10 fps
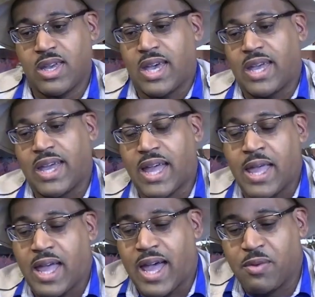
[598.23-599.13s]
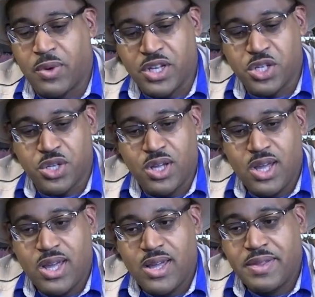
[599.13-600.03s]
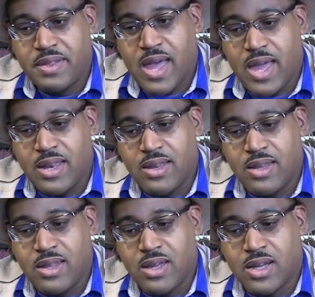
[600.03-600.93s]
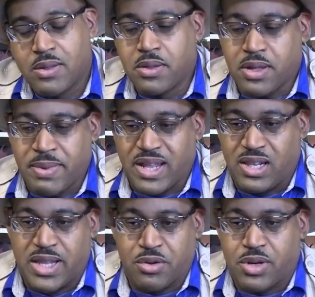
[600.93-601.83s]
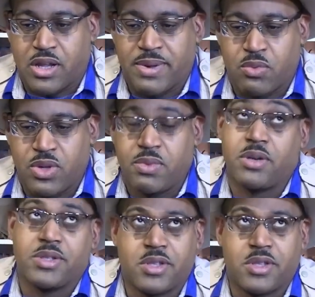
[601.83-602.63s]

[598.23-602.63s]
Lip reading: I wish that, because it looks like a big lizard, like a big, well,